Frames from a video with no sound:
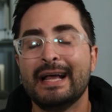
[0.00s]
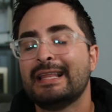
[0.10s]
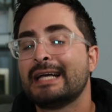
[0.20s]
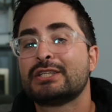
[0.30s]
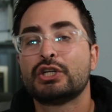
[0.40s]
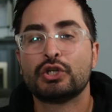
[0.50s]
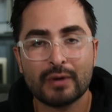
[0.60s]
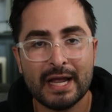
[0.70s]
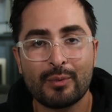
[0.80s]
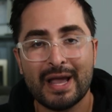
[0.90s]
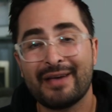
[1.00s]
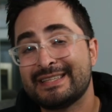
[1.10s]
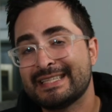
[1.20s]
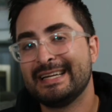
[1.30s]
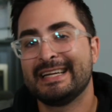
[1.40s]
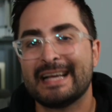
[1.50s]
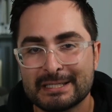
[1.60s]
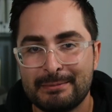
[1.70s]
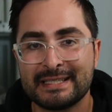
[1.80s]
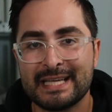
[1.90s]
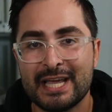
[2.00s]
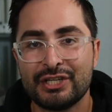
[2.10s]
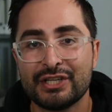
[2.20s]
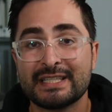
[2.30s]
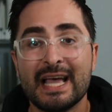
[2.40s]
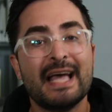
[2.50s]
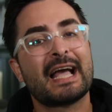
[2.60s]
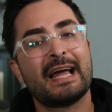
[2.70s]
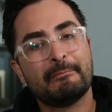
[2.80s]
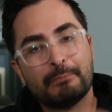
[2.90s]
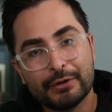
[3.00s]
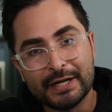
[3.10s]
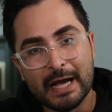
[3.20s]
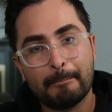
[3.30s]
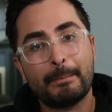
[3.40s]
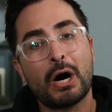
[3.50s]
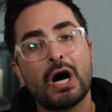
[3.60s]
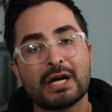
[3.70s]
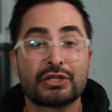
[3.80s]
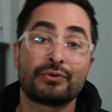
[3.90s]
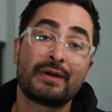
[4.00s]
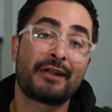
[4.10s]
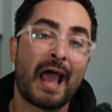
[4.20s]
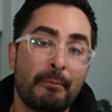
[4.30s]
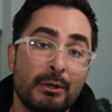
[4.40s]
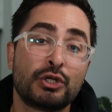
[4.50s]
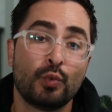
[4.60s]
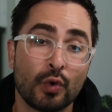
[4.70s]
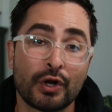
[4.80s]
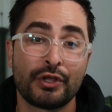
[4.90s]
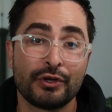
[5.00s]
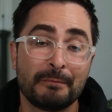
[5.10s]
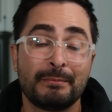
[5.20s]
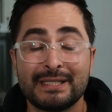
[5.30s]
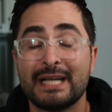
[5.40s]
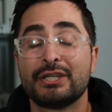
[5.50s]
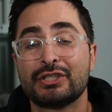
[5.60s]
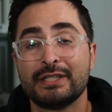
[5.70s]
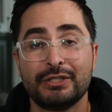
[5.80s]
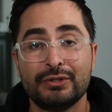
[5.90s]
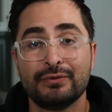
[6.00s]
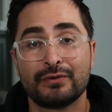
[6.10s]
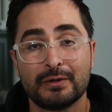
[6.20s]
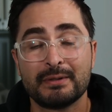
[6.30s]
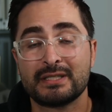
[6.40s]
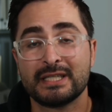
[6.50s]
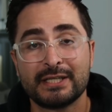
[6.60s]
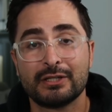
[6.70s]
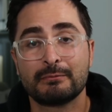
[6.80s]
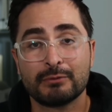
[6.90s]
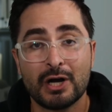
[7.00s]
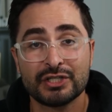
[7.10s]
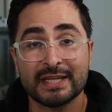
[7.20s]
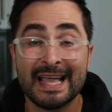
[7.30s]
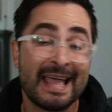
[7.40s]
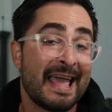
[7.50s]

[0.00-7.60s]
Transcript: That's a great way of setting expectations, kind of putting a box around how much work you could potentially do for a particular project,